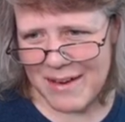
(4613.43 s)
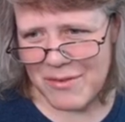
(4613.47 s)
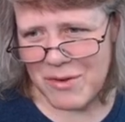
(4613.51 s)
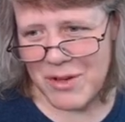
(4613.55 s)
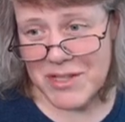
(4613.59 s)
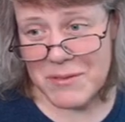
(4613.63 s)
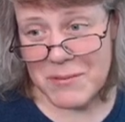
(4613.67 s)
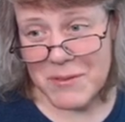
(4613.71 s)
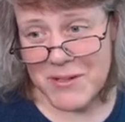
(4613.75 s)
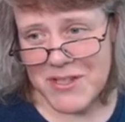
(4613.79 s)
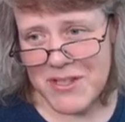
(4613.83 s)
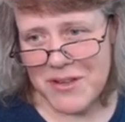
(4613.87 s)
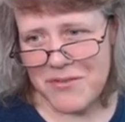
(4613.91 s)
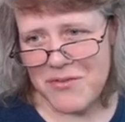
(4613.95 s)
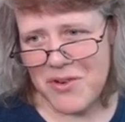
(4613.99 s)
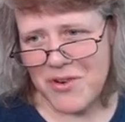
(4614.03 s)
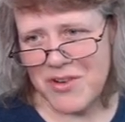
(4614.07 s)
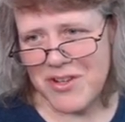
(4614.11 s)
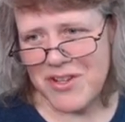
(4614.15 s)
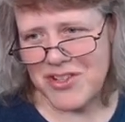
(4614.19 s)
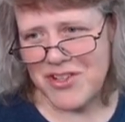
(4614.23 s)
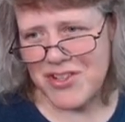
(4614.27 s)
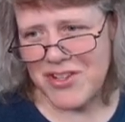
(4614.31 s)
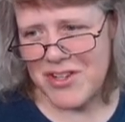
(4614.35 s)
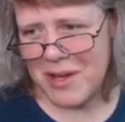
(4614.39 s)
well, especially if you're
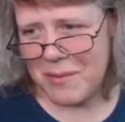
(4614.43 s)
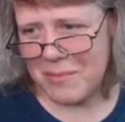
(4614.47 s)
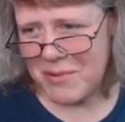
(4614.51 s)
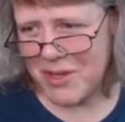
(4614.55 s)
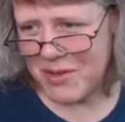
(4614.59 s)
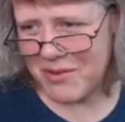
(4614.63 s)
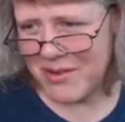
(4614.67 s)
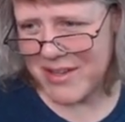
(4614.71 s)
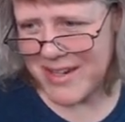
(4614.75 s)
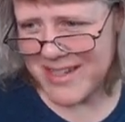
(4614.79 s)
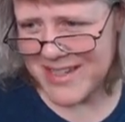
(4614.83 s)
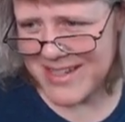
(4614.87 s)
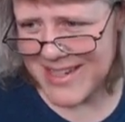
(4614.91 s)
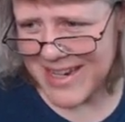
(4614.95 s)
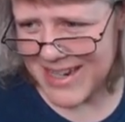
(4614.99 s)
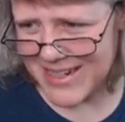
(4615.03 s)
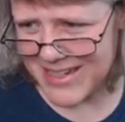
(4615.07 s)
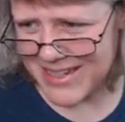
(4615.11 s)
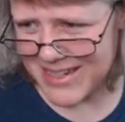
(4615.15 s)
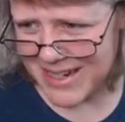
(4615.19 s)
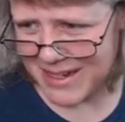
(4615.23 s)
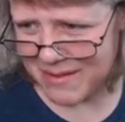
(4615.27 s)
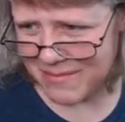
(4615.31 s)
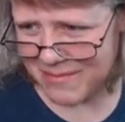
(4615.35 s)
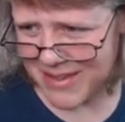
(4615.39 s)
in a GW, it is not
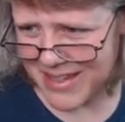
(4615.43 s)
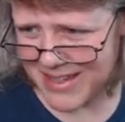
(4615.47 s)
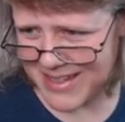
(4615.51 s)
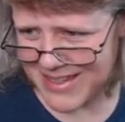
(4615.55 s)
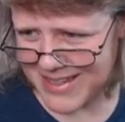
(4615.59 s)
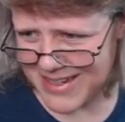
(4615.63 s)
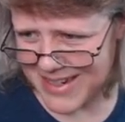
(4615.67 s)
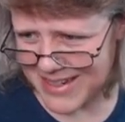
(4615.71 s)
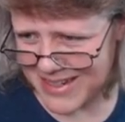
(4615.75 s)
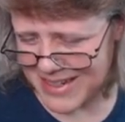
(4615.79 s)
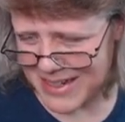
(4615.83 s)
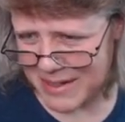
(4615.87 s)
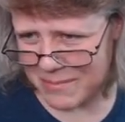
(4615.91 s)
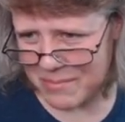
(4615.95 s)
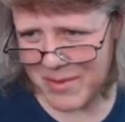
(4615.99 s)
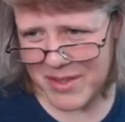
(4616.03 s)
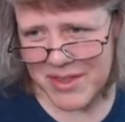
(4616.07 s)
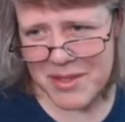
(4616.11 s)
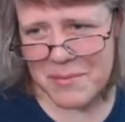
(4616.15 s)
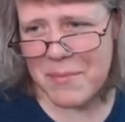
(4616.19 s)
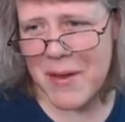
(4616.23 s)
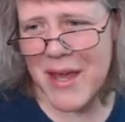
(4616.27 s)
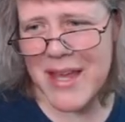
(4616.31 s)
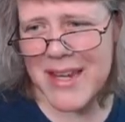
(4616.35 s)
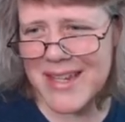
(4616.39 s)
cheap. It is not cheap. But
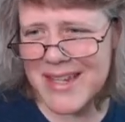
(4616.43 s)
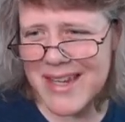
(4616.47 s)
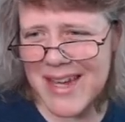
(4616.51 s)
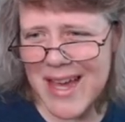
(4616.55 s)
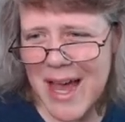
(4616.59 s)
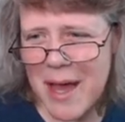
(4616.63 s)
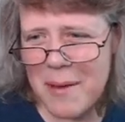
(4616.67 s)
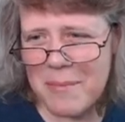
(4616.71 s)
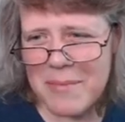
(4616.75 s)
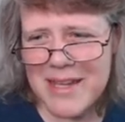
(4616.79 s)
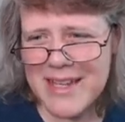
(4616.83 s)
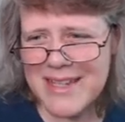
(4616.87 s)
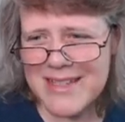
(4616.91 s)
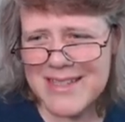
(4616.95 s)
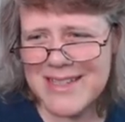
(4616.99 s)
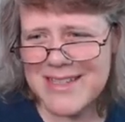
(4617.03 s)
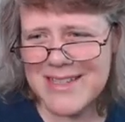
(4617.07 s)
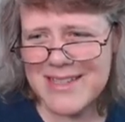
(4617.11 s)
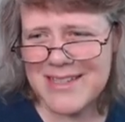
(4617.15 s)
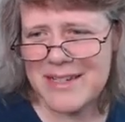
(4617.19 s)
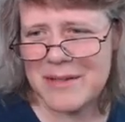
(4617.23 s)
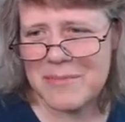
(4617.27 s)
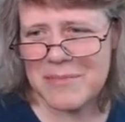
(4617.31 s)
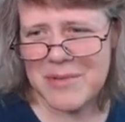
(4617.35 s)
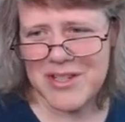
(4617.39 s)
the painting hobby isn't
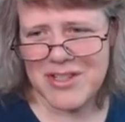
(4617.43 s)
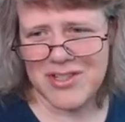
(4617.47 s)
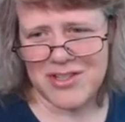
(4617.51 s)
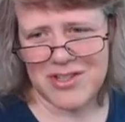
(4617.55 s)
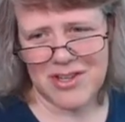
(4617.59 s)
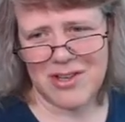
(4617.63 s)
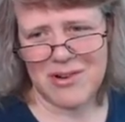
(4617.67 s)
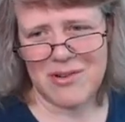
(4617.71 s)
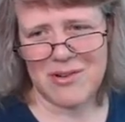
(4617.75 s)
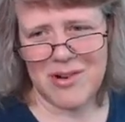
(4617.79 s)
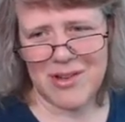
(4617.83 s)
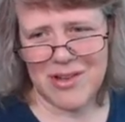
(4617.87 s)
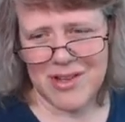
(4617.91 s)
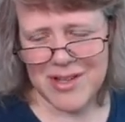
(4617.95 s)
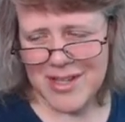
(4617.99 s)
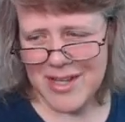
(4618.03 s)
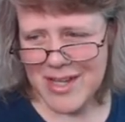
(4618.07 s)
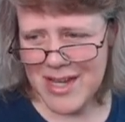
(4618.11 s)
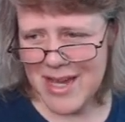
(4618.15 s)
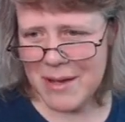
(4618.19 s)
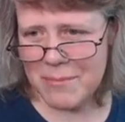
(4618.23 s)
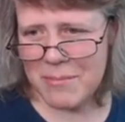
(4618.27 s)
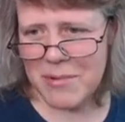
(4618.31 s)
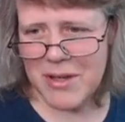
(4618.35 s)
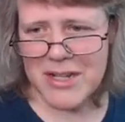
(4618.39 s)
cheap in general.
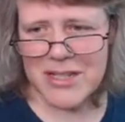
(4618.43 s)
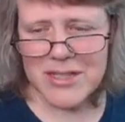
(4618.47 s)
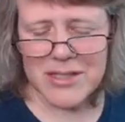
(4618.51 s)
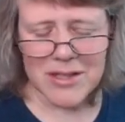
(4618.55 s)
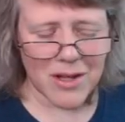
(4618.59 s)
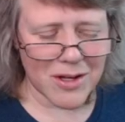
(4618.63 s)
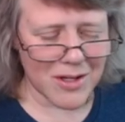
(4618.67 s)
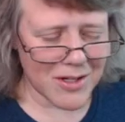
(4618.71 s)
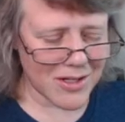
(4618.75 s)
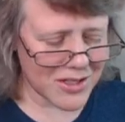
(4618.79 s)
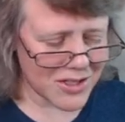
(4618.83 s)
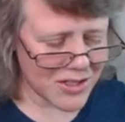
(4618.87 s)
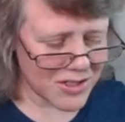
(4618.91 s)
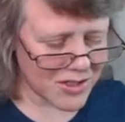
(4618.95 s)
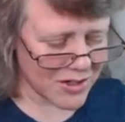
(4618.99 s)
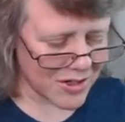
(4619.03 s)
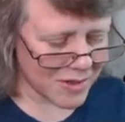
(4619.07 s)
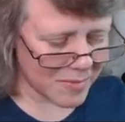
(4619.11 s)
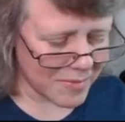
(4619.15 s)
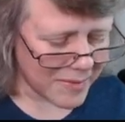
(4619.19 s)
But as long as you're